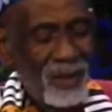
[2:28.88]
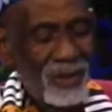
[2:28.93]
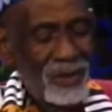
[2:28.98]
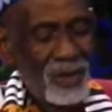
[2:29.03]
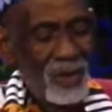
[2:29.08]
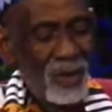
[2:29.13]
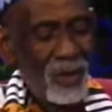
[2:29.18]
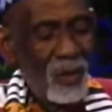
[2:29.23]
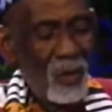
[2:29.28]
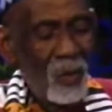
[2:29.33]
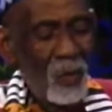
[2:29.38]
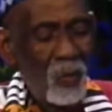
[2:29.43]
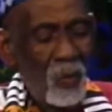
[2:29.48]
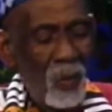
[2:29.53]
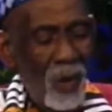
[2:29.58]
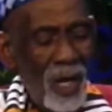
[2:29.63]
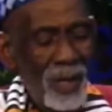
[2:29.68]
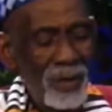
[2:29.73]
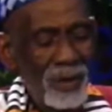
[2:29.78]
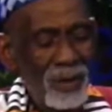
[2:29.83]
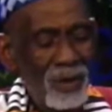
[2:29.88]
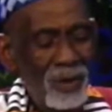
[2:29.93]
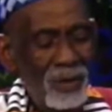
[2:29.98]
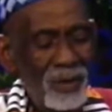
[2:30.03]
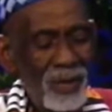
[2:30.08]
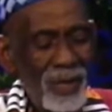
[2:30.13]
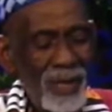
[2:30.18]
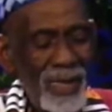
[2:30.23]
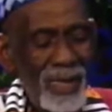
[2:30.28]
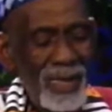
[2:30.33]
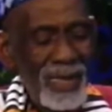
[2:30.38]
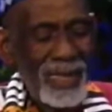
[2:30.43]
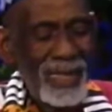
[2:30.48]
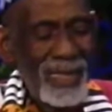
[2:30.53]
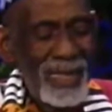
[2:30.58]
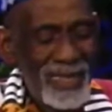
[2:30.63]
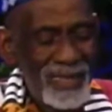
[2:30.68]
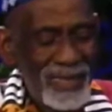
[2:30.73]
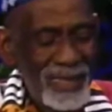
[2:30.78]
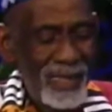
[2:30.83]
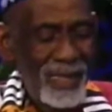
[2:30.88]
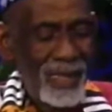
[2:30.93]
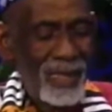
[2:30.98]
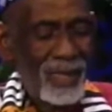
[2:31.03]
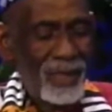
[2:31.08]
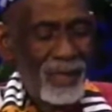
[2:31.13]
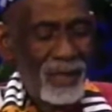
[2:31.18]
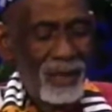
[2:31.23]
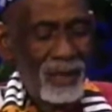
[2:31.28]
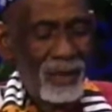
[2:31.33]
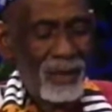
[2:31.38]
So one could easily